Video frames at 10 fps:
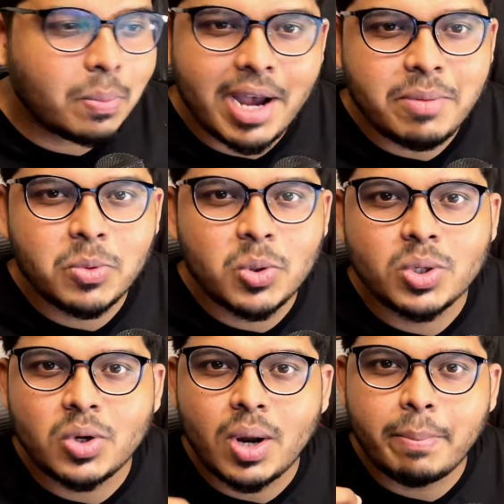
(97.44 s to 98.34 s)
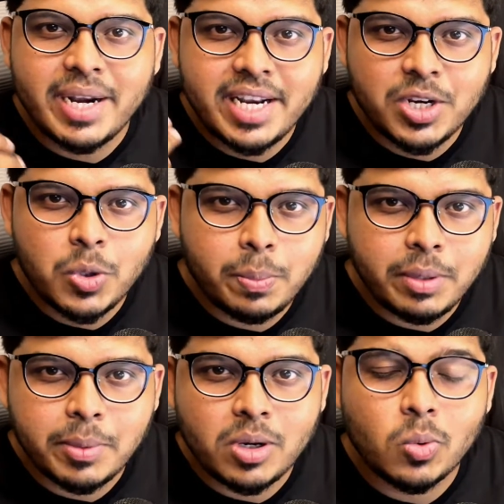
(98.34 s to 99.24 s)
buy more. You are meeting new
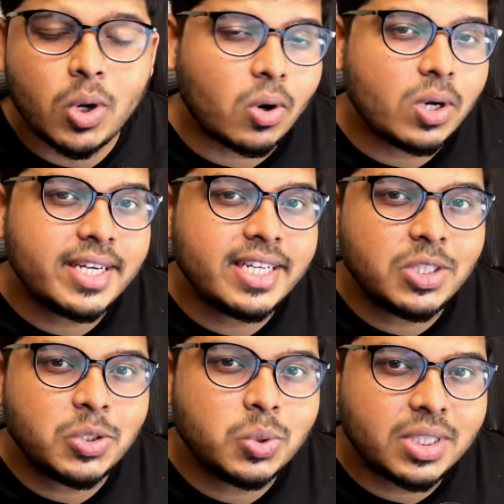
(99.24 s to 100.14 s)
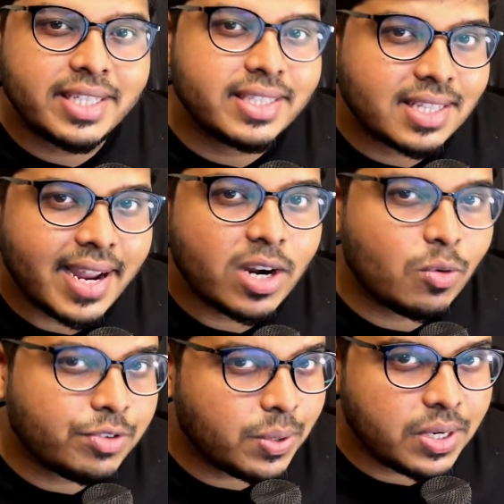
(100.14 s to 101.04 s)
people who are already 2-3 years ahead
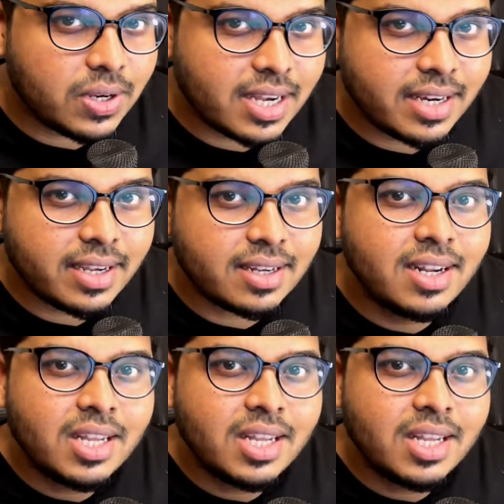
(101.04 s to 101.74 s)
of you in your career.